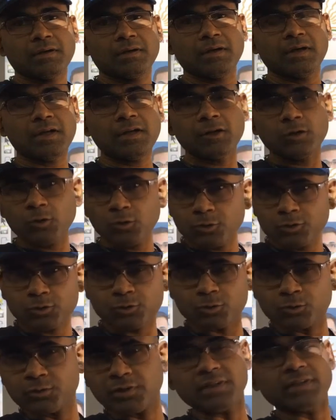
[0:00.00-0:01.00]
Hello
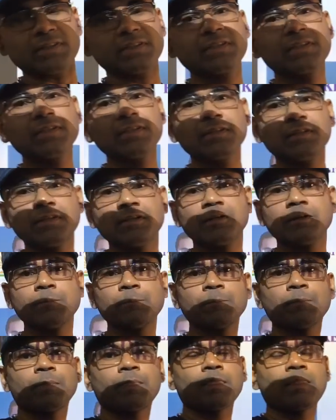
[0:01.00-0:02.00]
students,
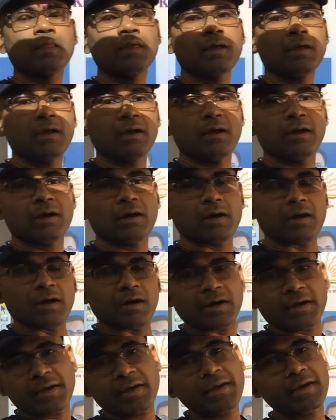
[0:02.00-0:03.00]

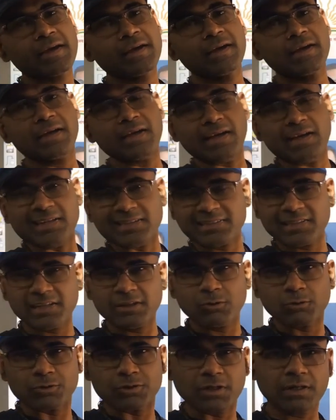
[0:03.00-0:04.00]
I SN
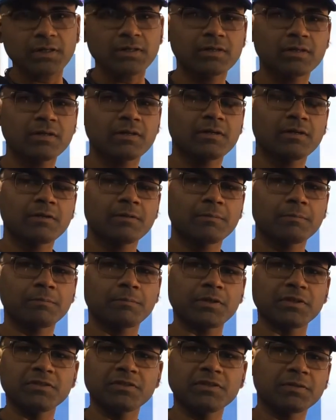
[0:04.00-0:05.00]
Oja,
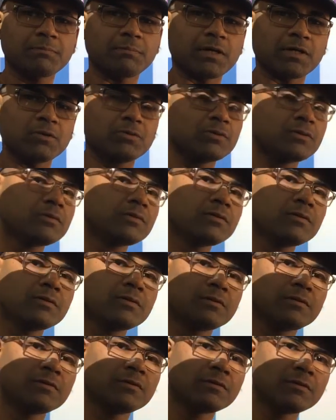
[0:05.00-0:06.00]
PGT Bio
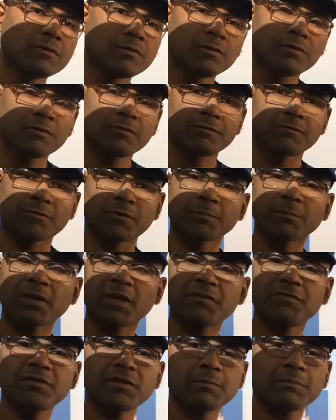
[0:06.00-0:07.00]
from
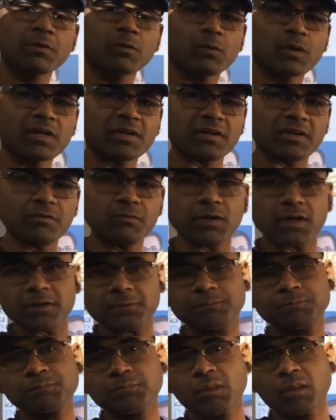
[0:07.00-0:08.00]
KV number 1
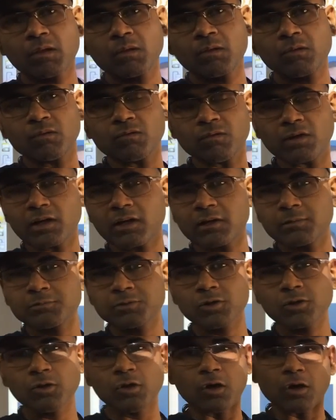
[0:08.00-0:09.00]
Riva
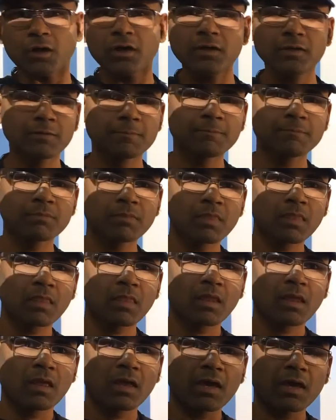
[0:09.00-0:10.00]
welcomes you
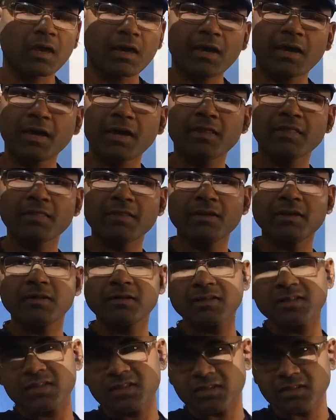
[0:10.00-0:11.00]
all in
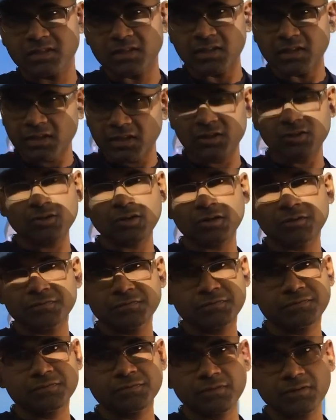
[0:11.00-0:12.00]
the series
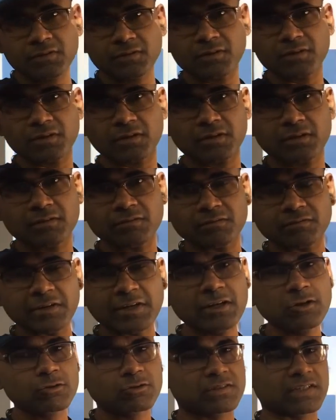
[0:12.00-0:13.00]
of
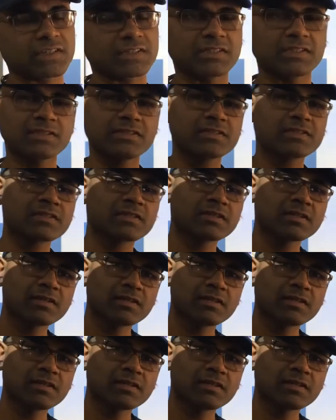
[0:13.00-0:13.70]
video sessions